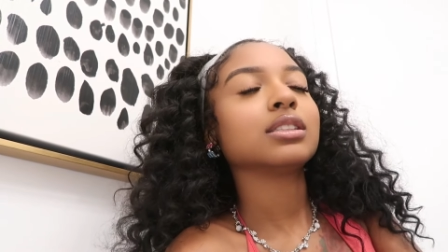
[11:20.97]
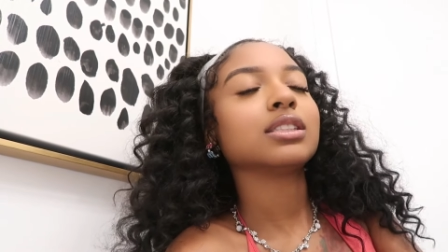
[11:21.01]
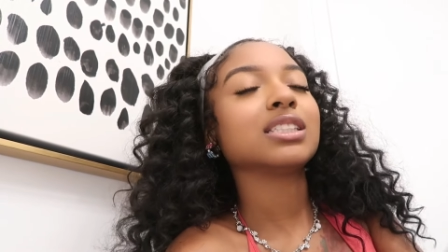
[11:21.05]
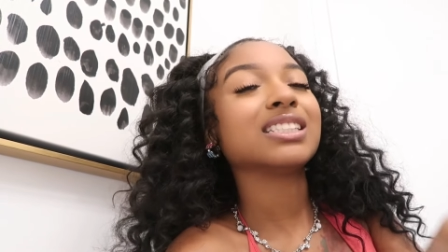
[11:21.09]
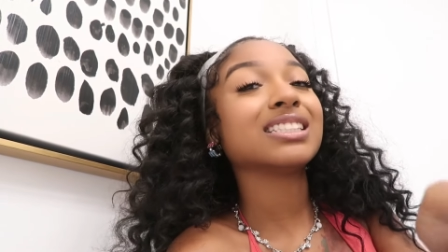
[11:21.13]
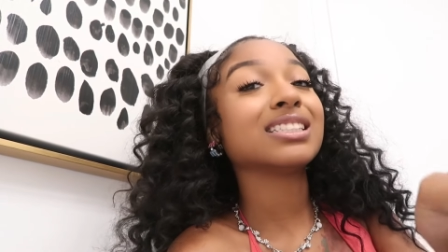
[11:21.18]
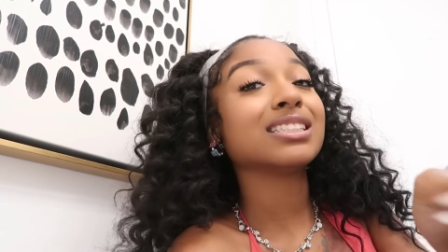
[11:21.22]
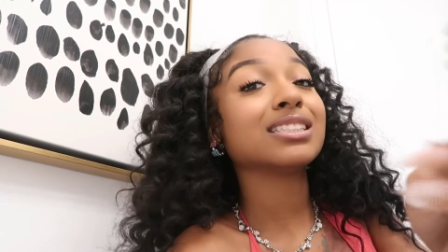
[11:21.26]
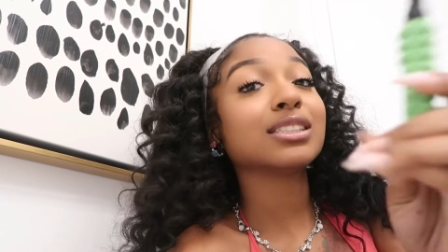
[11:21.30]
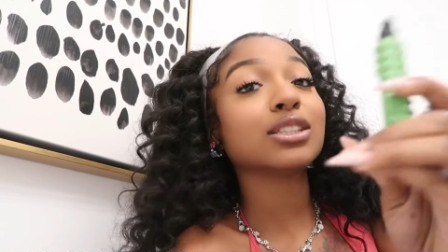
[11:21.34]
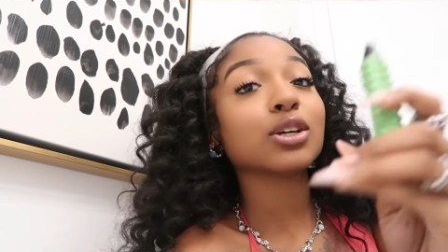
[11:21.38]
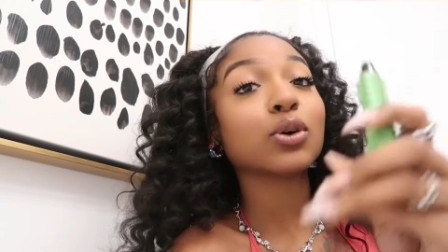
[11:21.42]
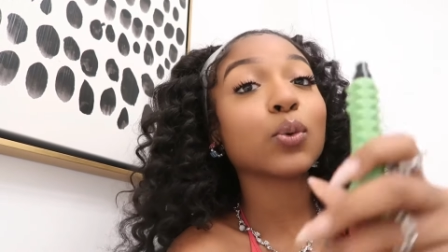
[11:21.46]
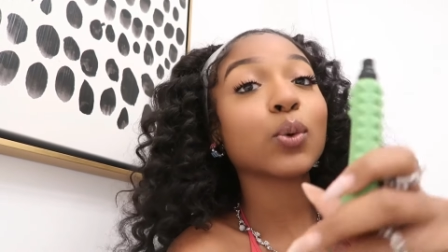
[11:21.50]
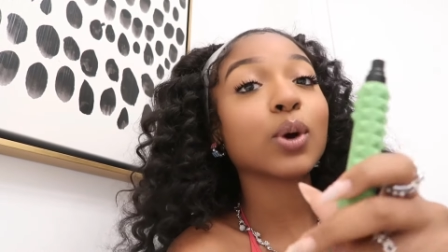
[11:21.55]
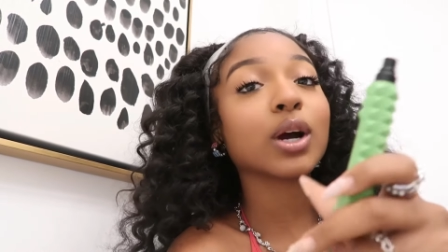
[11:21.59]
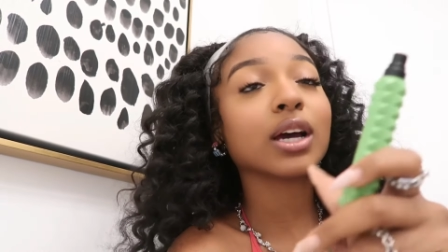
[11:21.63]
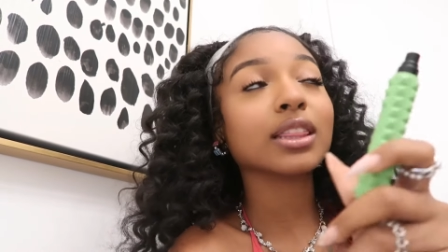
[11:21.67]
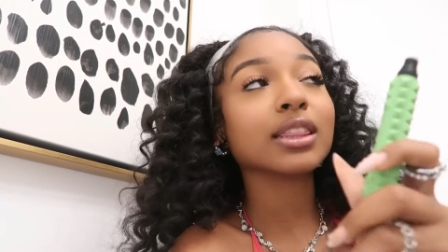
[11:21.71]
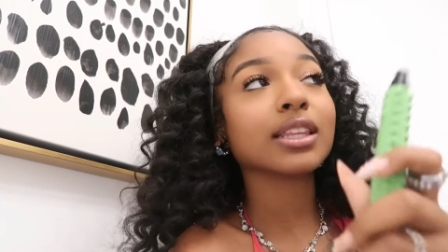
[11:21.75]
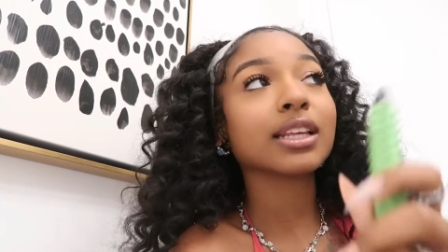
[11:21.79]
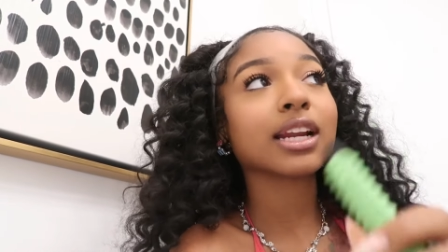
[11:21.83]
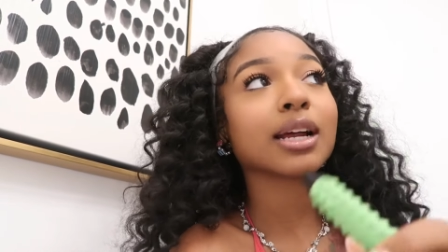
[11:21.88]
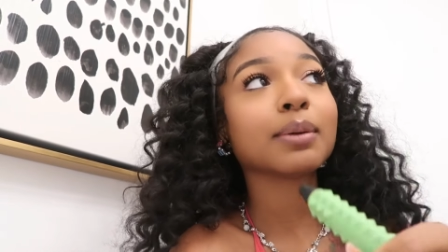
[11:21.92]
This is Sorry. the
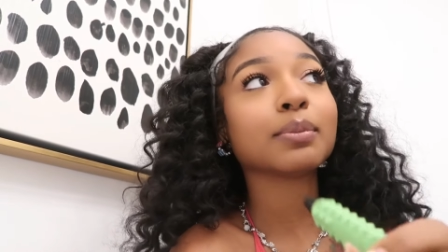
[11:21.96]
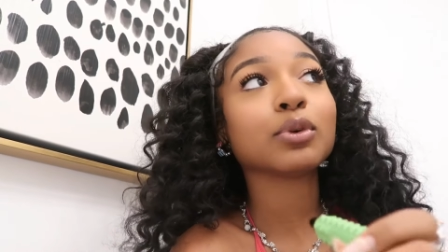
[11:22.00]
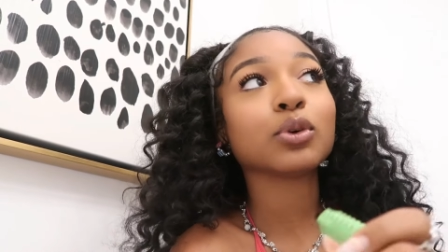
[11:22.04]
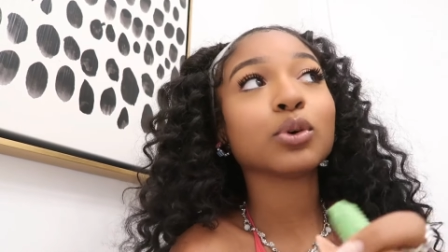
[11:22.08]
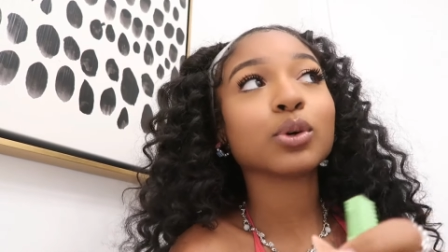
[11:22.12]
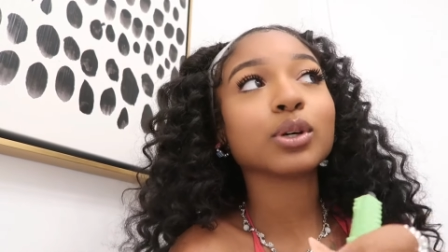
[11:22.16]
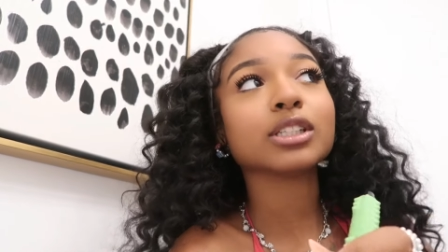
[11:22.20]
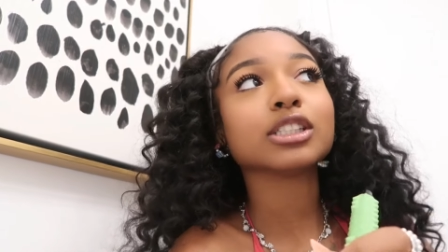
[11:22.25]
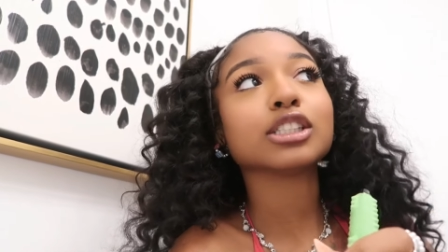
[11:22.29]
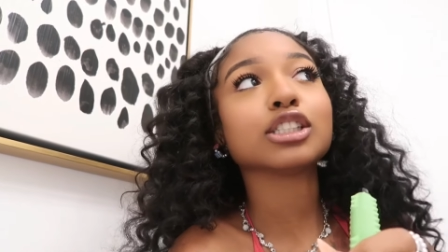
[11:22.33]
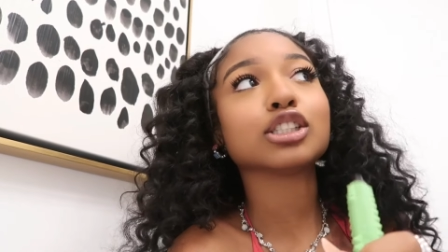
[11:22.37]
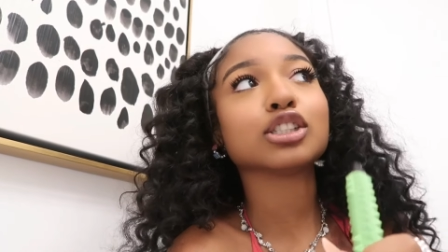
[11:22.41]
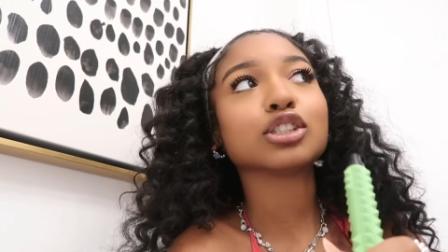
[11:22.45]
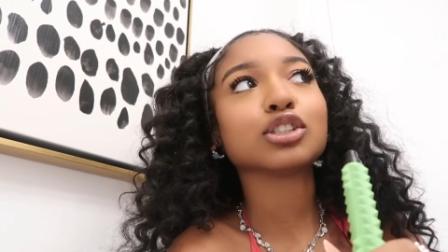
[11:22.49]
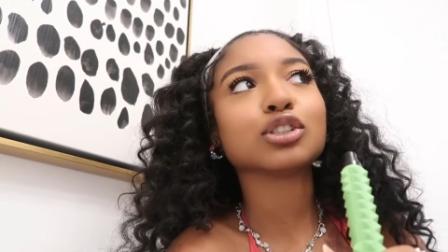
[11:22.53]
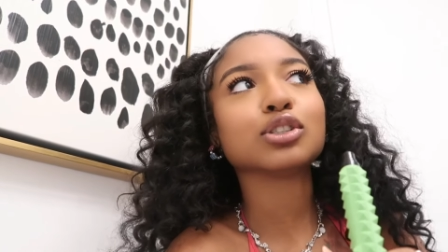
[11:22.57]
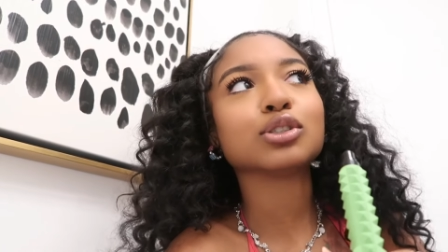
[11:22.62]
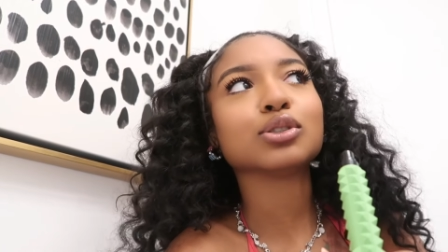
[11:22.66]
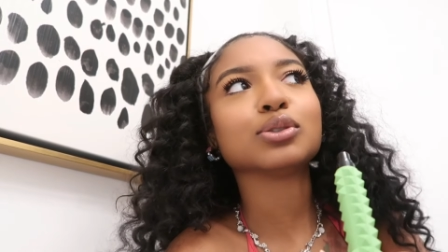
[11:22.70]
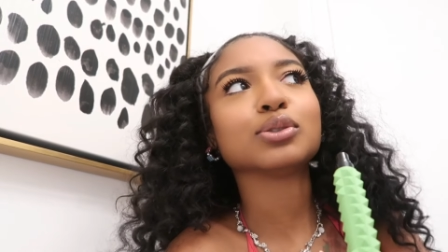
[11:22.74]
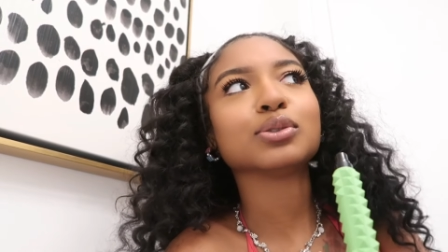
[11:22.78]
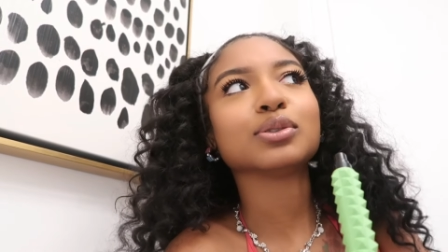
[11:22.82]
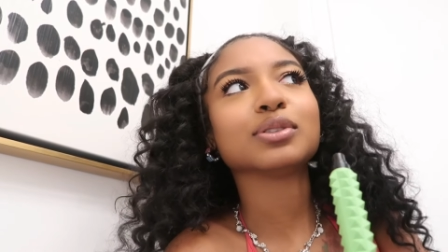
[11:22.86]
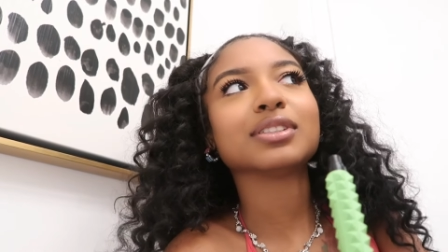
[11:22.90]
one that I'm going to
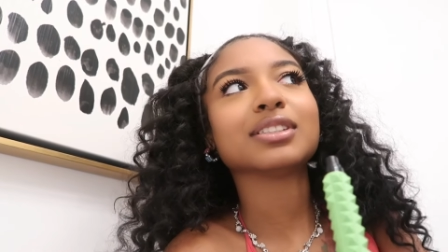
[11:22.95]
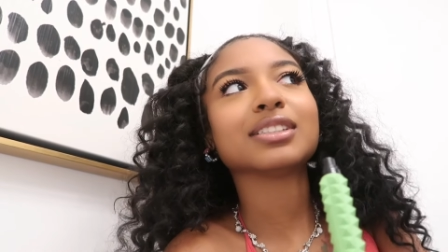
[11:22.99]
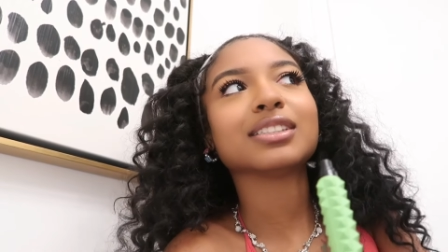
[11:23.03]
choose.